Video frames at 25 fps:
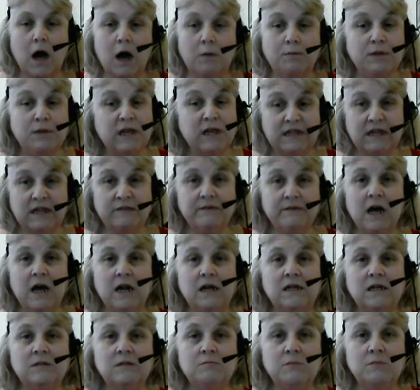Plus, they've
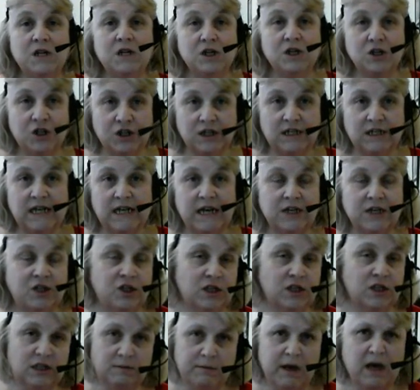got a diminished
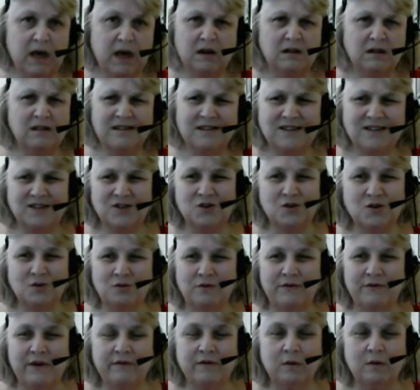attention span, and this is
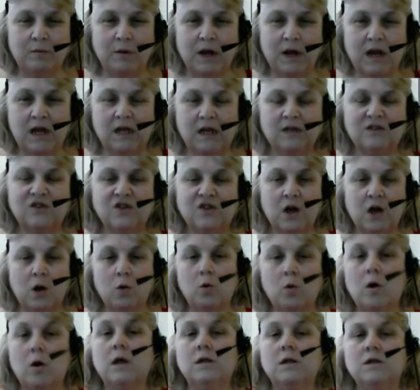true of everybody.
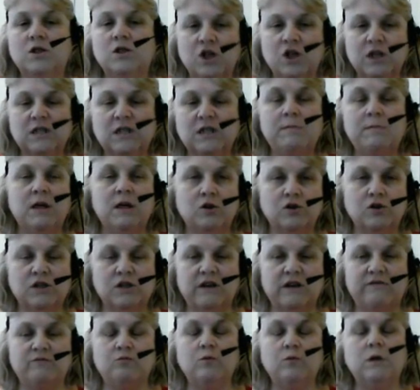So just make your
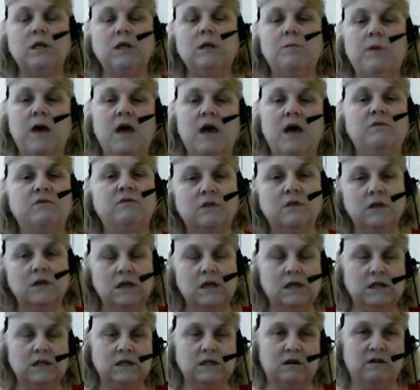stuff really
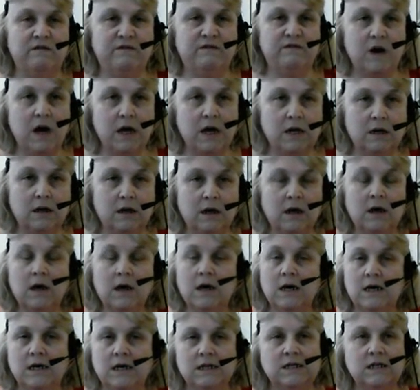painfully easy to find.
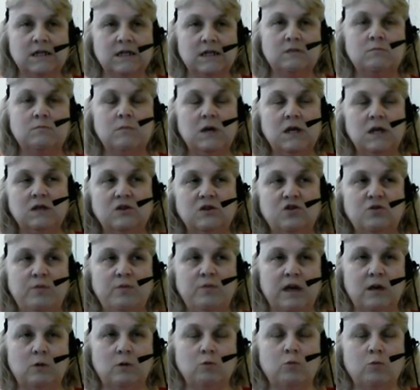It doesn't mean that you
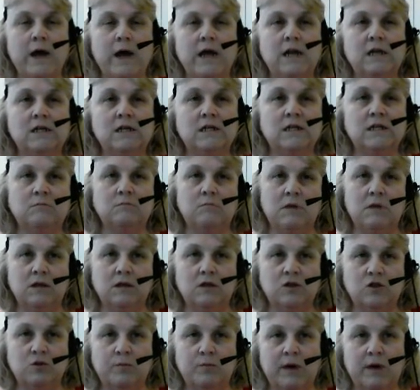make it red. It doesn't
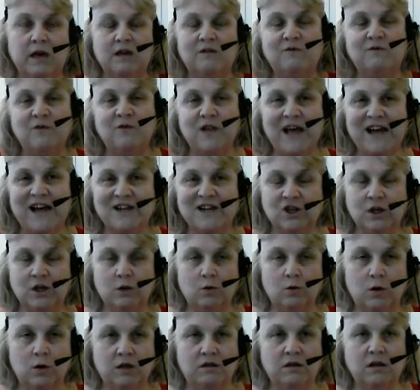mean that you make it
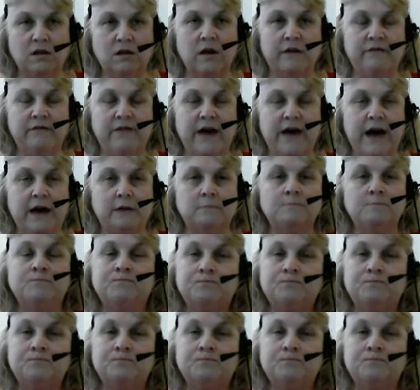flashing or anything like that.